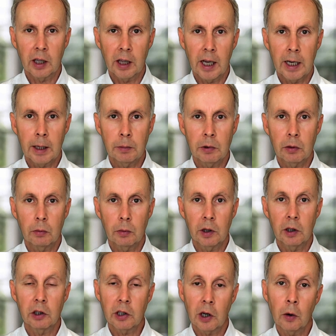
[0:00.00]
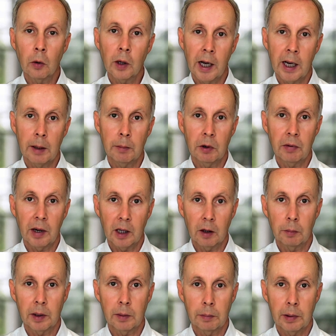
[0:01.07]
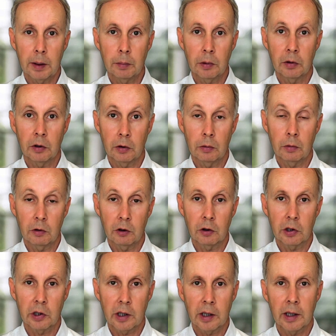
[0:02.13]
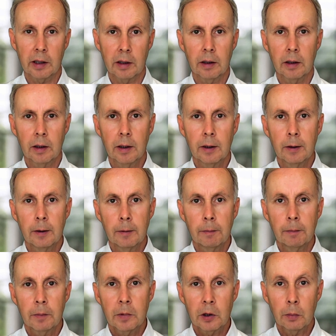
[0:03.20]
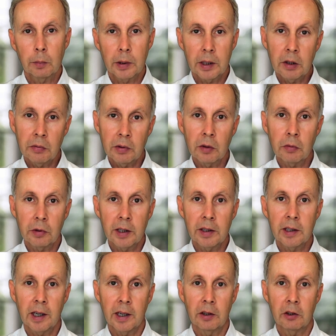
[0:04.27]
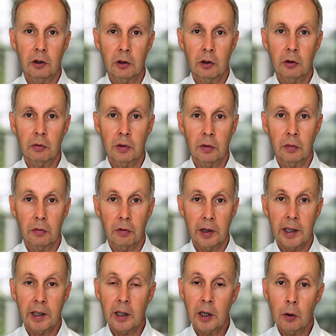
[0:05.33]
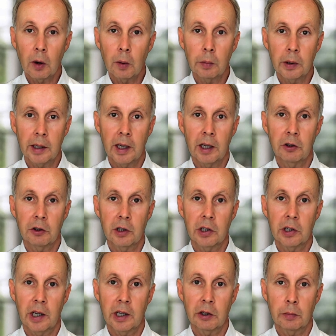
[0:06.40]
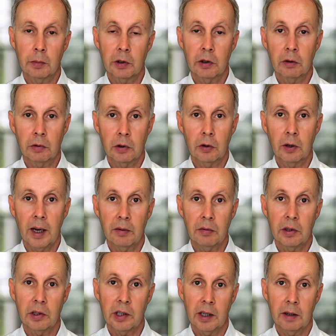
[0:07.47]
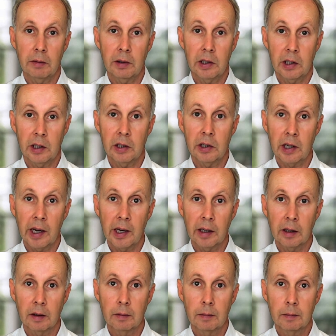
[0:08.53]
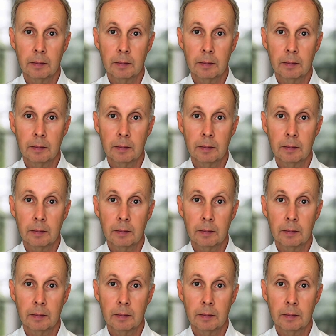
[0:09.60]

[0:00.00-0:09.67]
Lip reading: Claims with the sole aim of helping people do just that. So please feel free to get in touch for a free, no obligation assessment of your FSAVC sale.